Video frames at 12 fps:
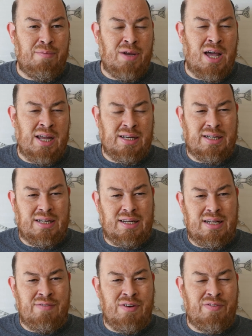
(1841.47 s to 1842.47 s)
I'm not
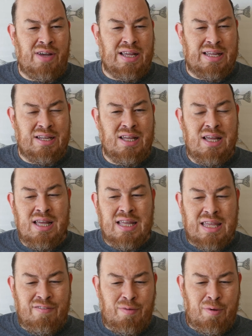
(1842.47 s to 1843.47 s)
even if I
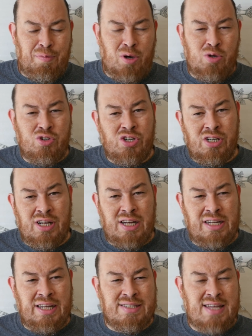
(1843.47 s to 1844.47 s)
give him a
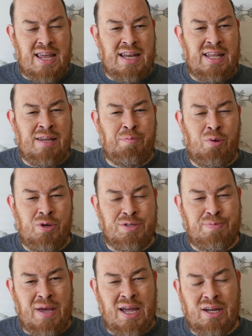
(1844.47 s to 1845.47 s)
potion and he gets eight hit
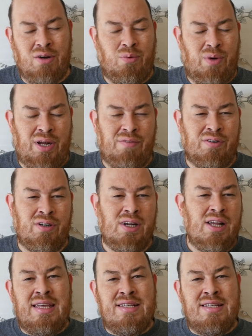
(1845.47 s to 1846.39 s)
points back or whatever.